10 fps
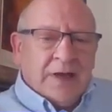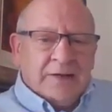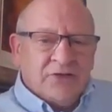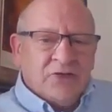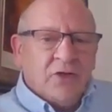
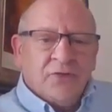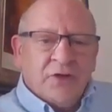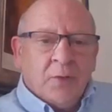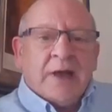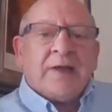I saw a
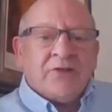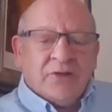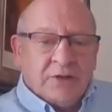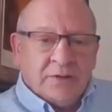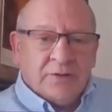few
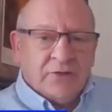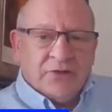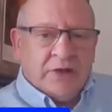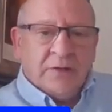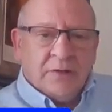
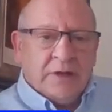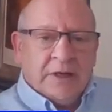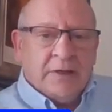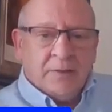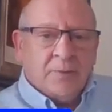accidents in
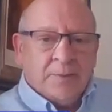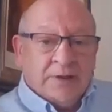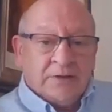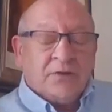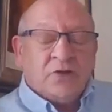the
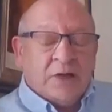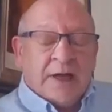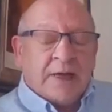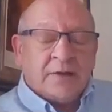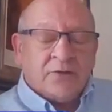builder's
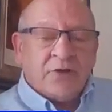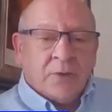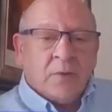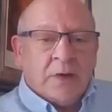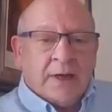yard, as
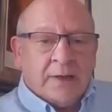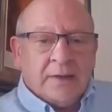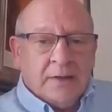it were,